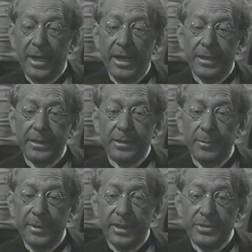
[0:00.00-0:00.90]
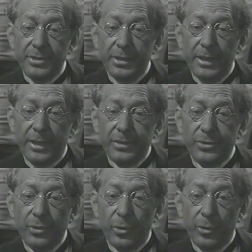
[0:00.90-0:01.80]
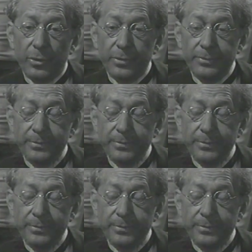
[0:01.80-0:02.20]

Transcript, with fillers: Bank at Comanche, Heck Short.